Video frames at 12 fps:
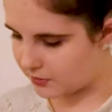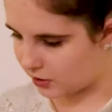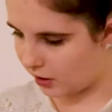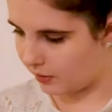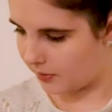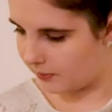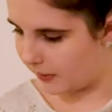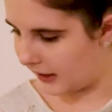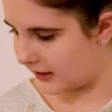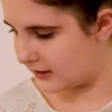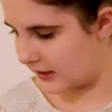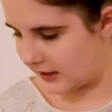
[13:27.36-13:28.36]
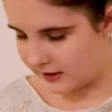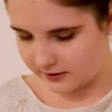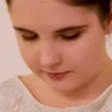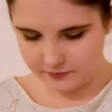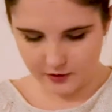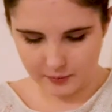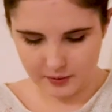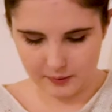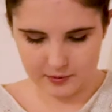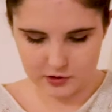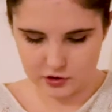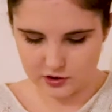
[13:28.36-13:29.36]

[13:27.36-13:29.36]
top, amazing. I'll be able to do